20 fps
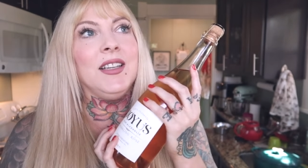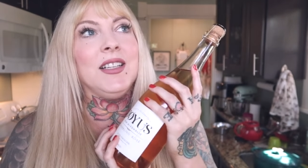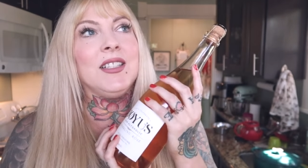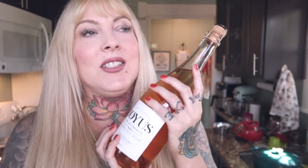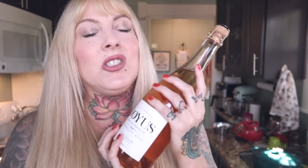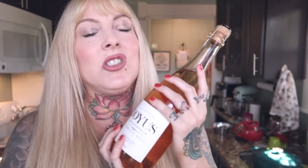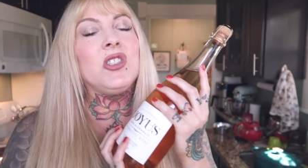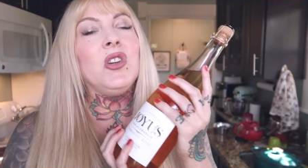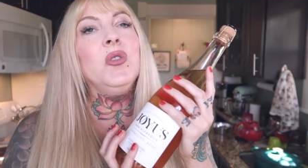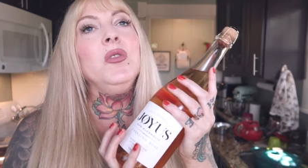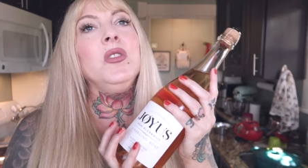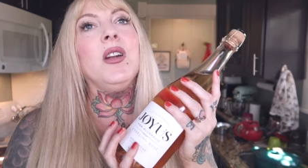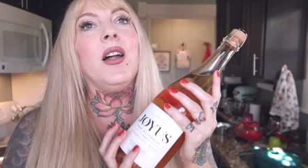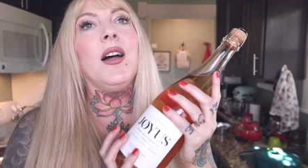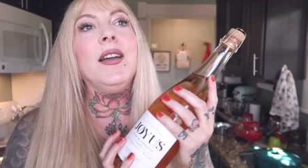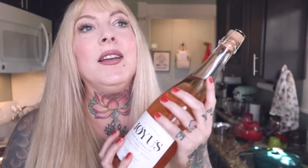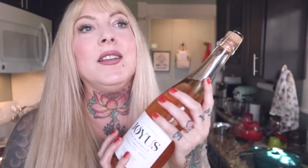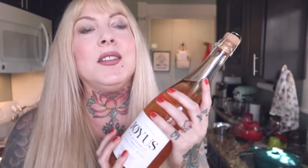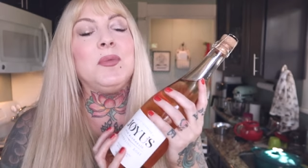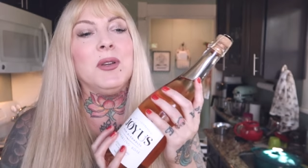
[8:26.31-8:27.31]
It's so
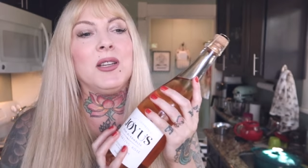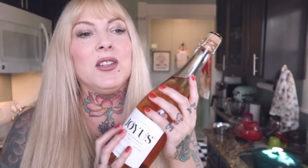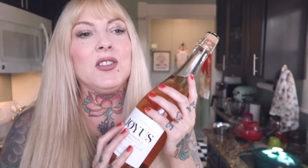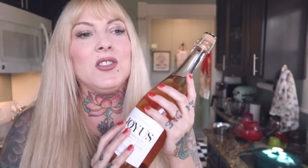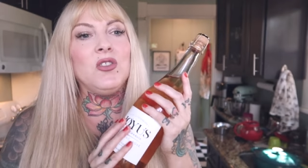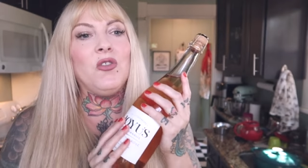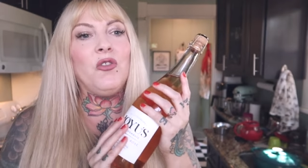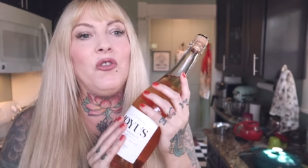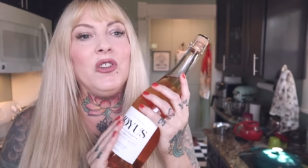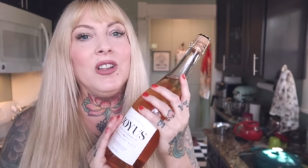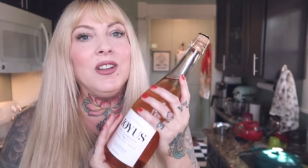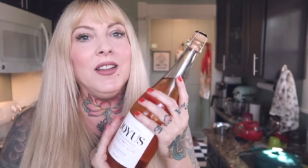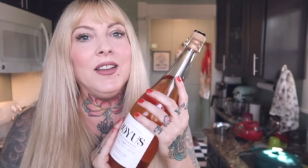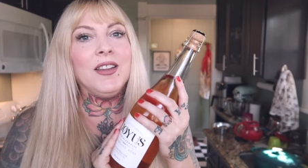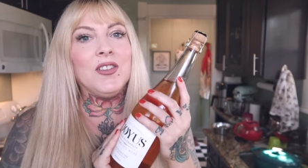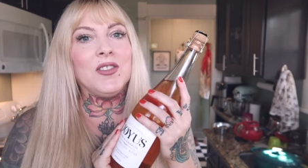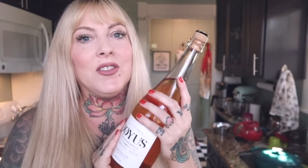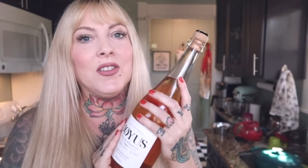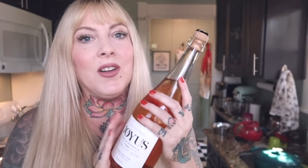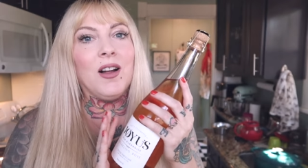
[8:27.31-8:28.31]
nice because you feel
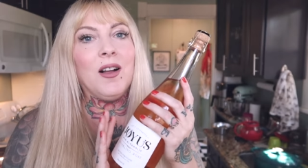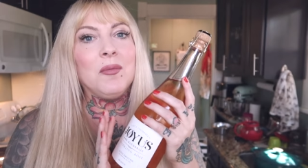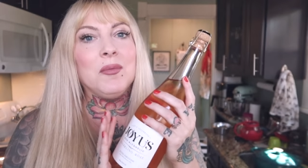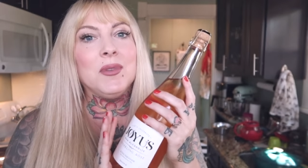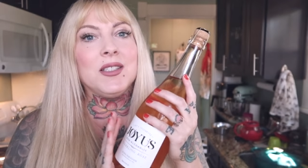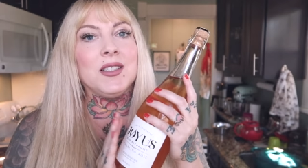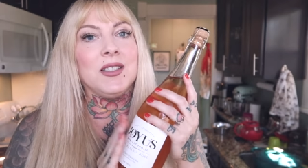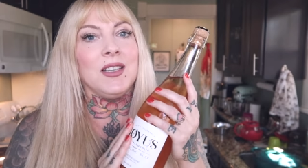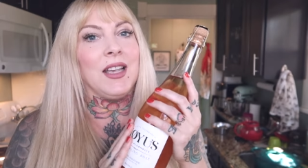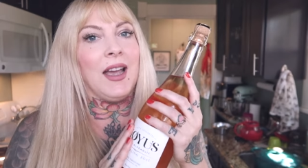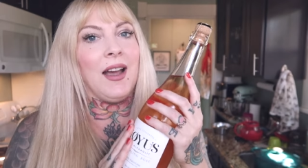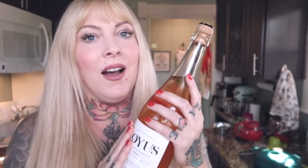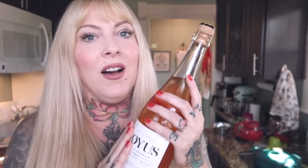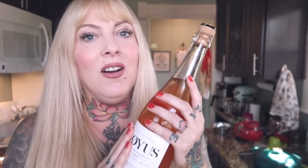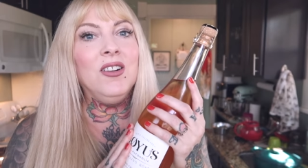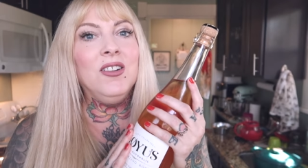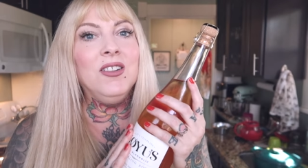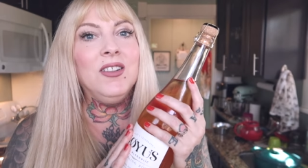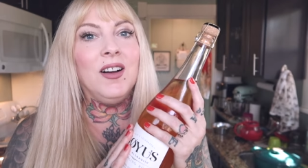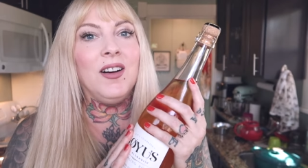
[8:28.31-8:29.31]
like you're not missing
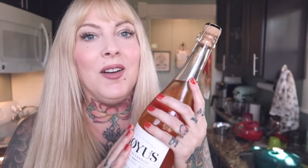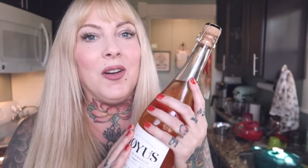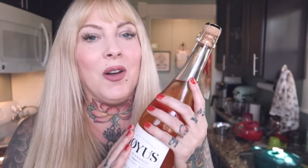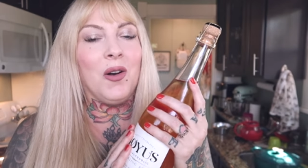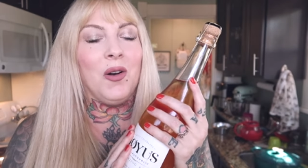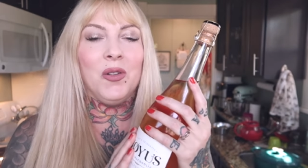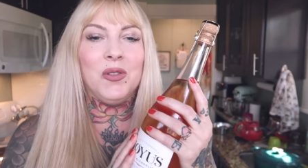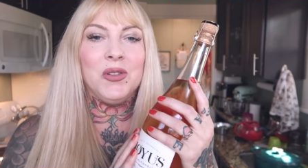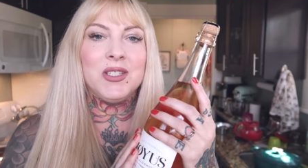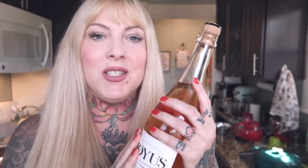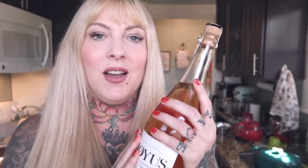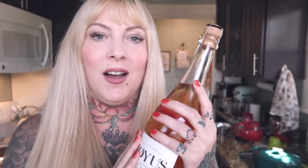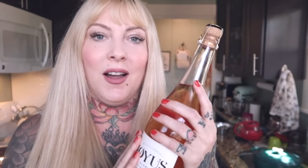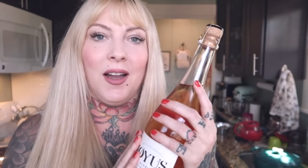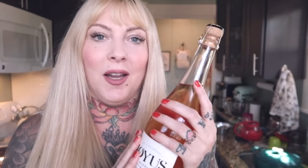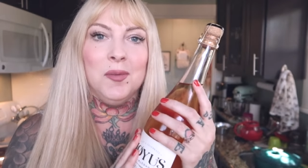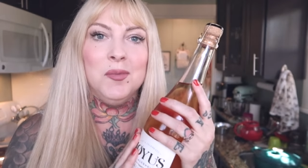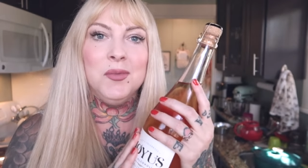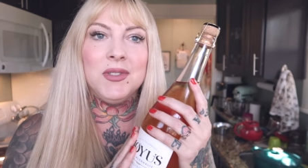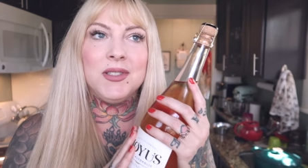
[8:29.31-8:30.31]
out on all the
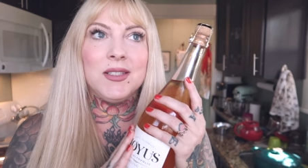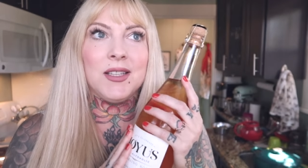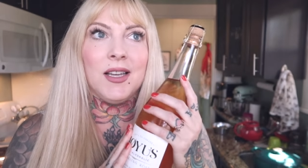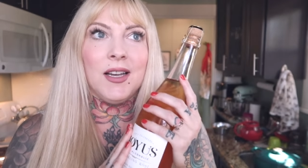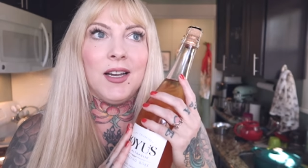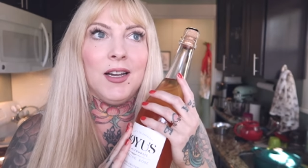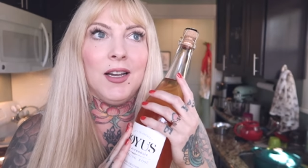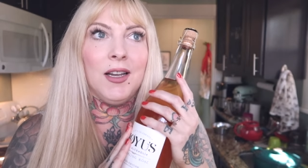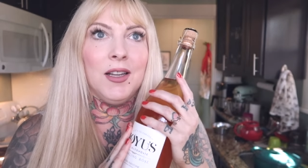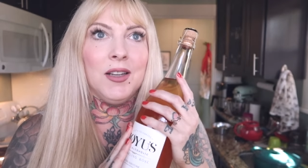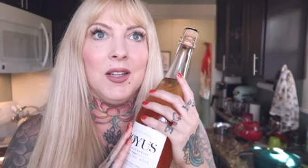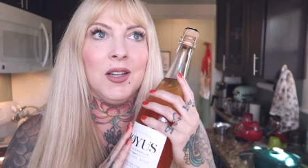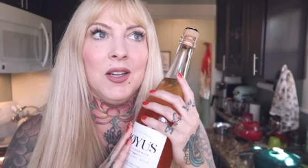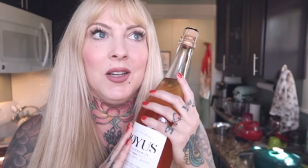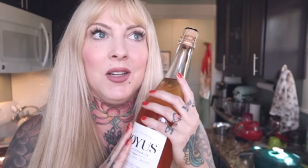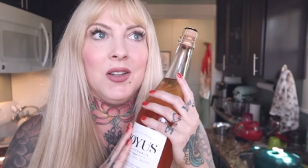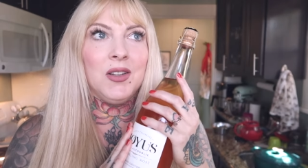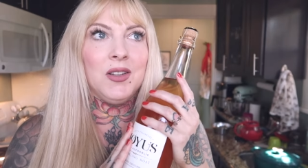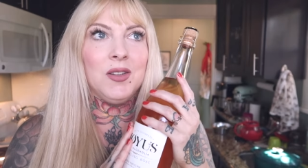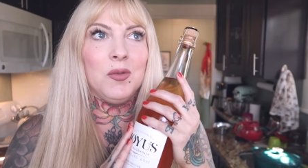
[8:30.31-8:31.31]
times that
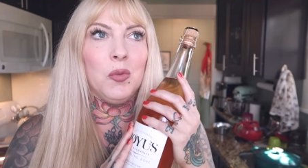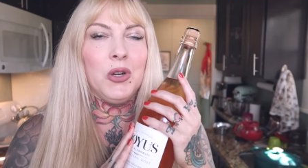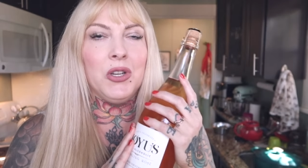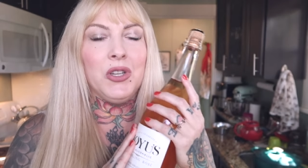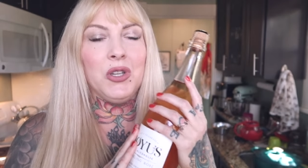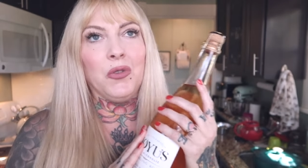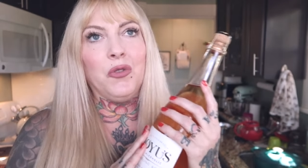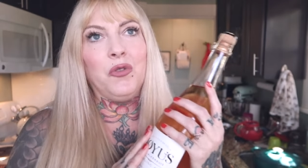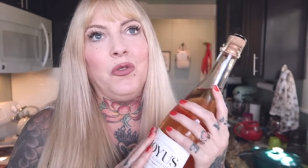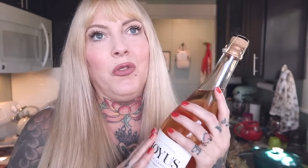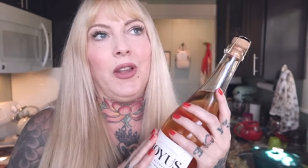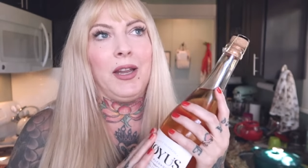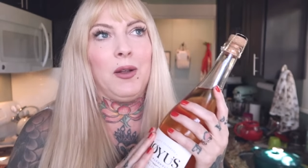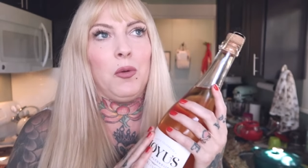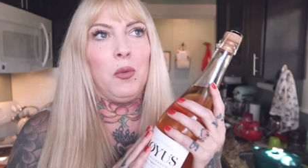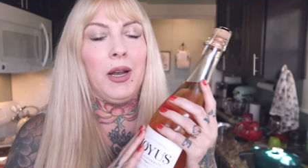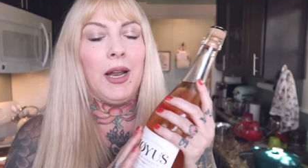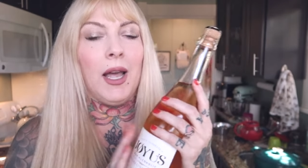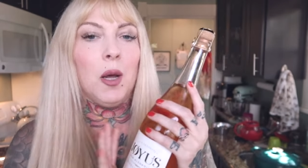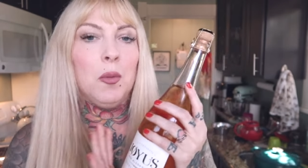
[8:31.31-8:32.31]
when you're like
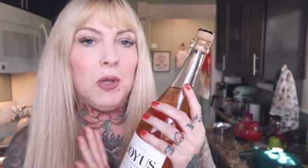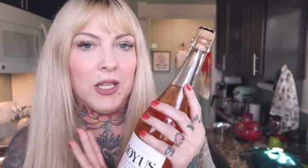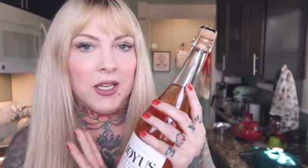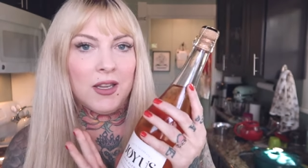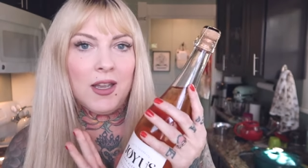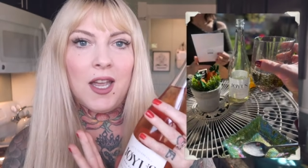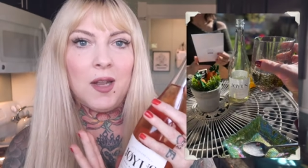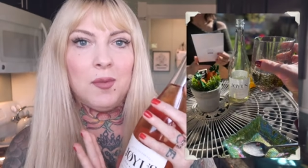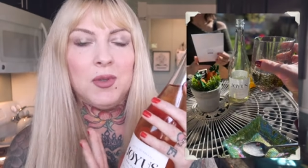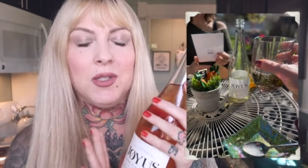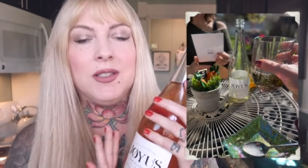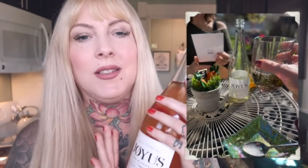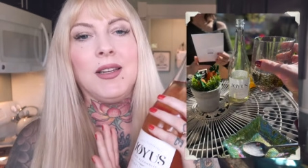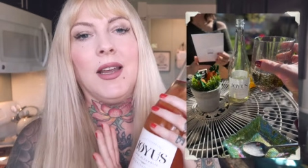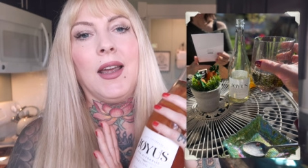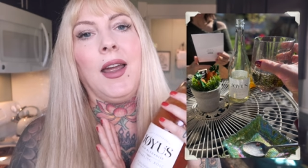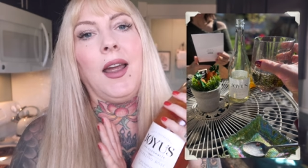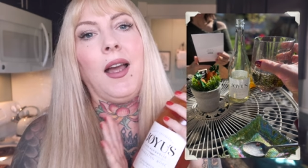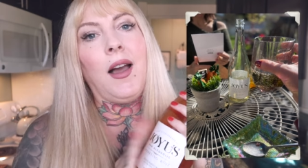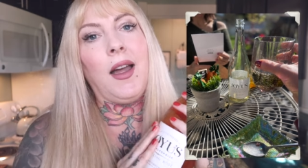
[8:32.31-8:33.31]
when Emily came to
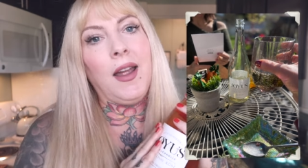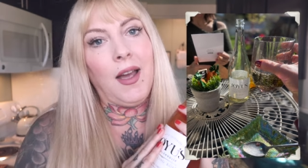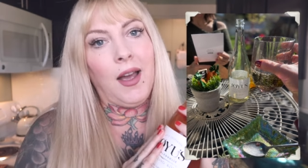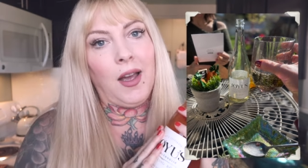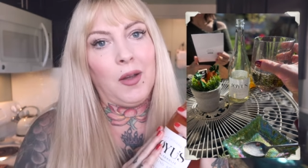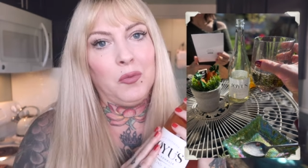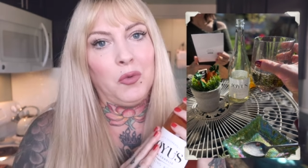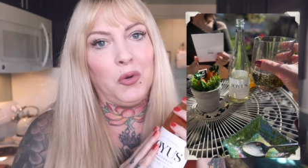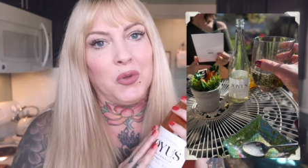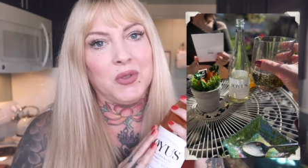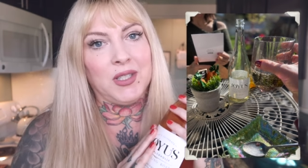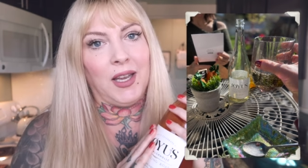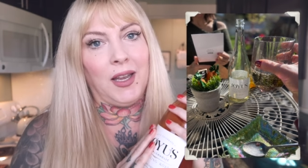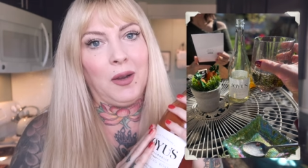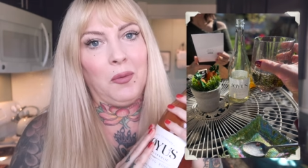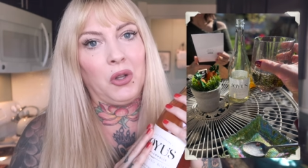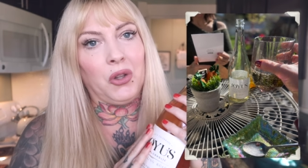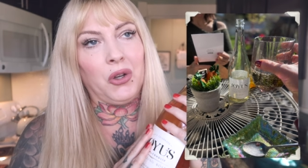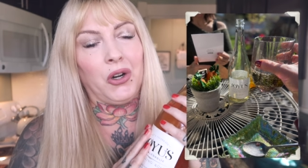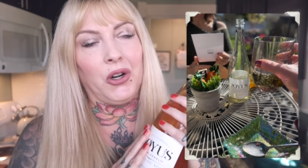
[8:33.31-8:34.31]
stay, I had
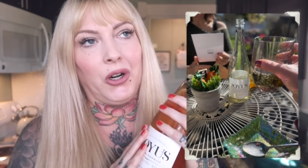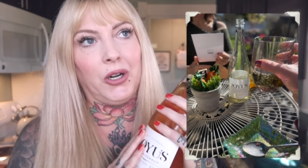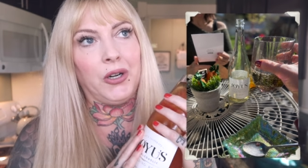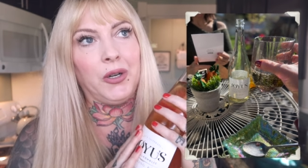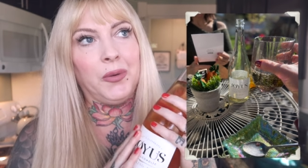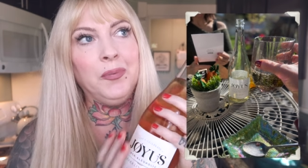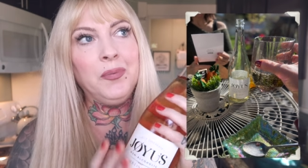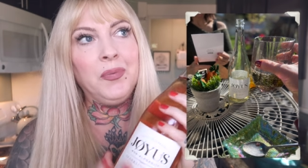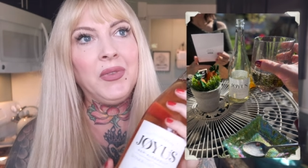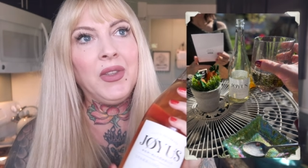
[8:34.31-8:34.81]
rosé with her